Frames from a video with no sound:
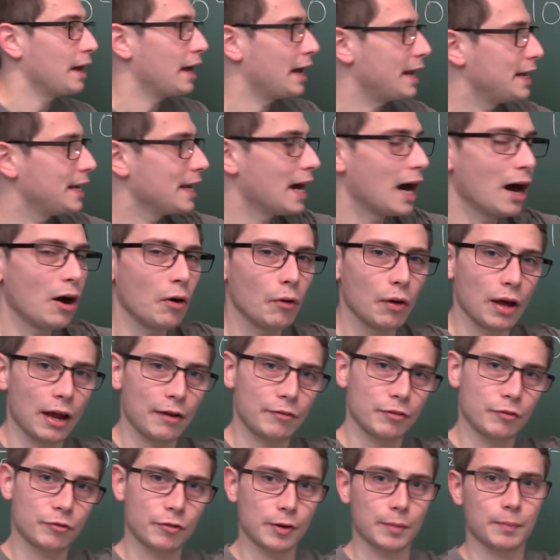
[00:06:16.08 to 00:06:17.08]
And now
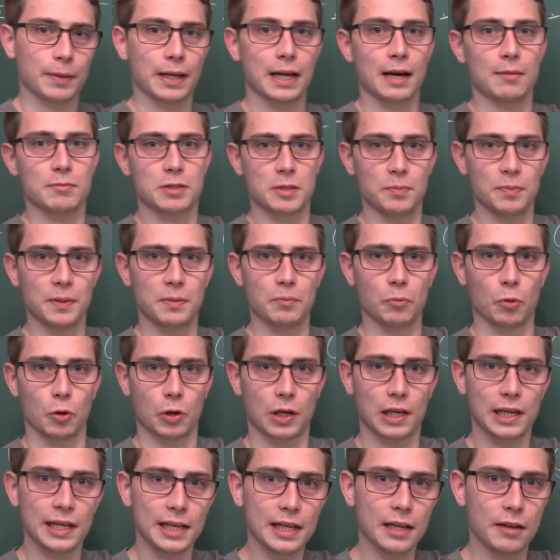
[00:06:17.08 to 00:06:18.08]
everything becomes a bit more
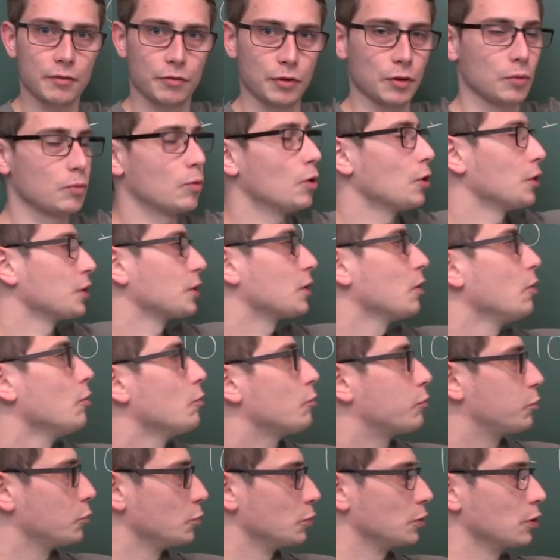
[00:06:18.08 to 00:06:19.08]
clear if you want to go
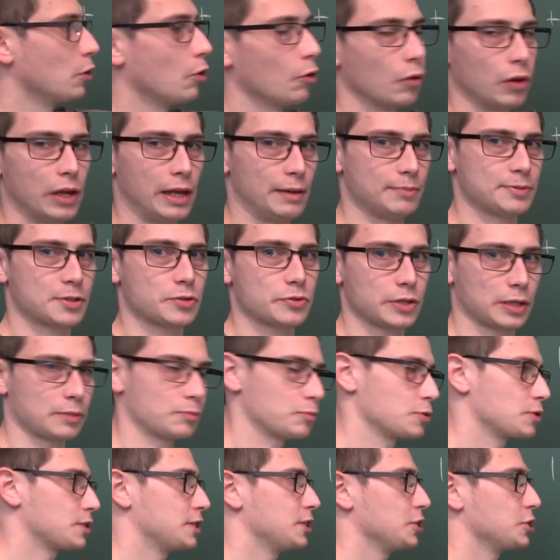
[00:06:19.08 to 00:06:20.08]
through the whole abstract
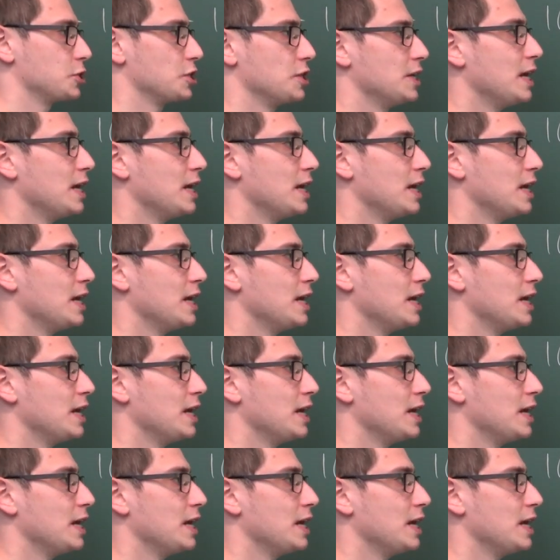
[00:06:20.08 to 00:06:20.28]
procedure.